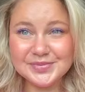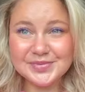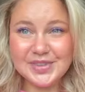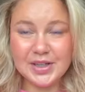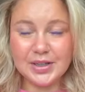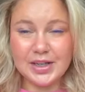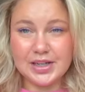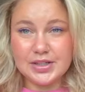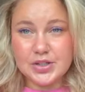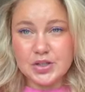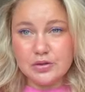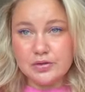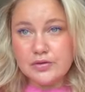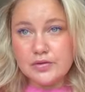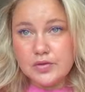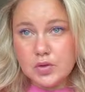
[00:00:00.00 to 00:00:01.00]
Okay, so
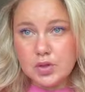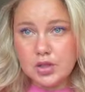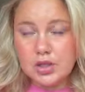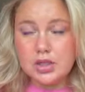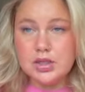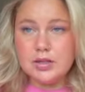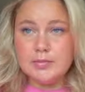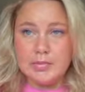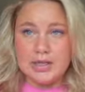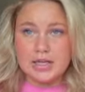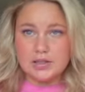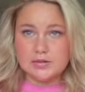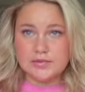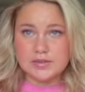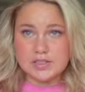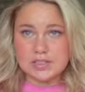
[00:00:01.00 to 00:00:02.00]
for my
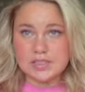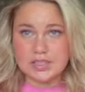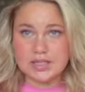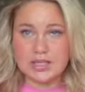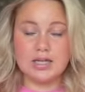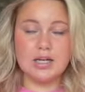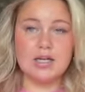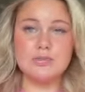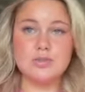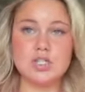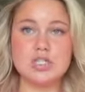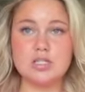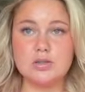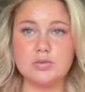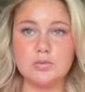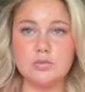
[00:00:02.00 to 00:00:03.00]
outfit today, I'm
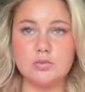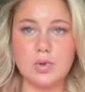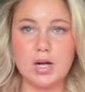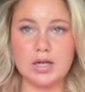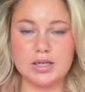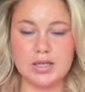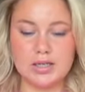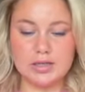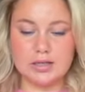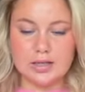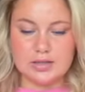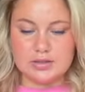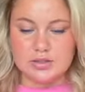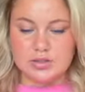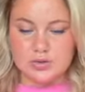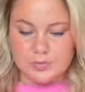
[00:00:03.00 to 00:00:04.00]
just rocking a
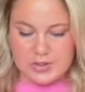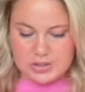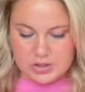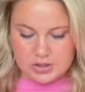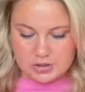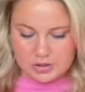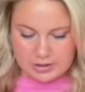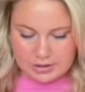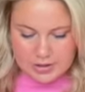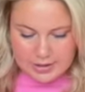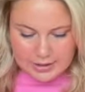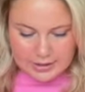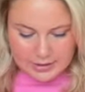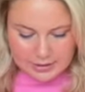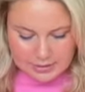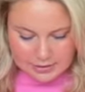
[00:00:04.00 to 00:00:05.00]
sweatshirt
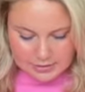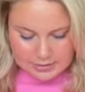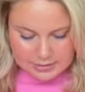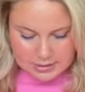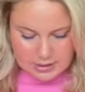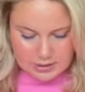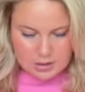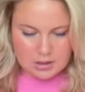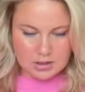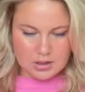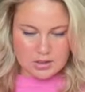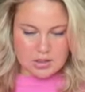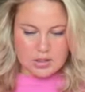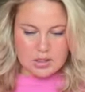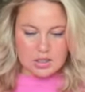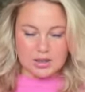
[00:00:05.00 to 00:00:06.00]
and
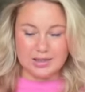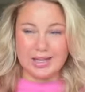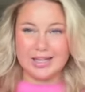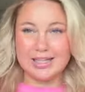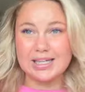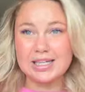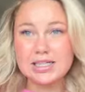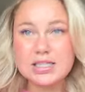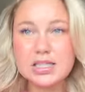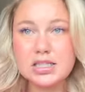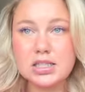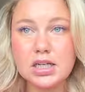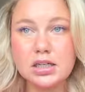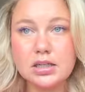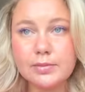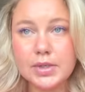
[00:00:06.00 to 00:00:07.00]
leggings. It's
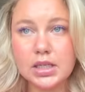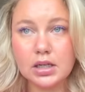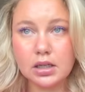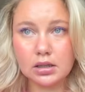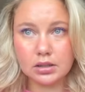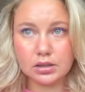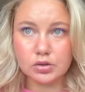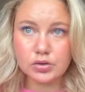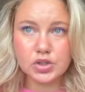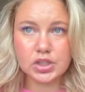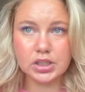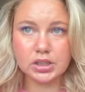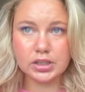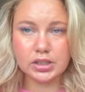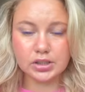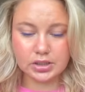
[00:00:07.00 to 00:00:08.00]
gonna be a little chillier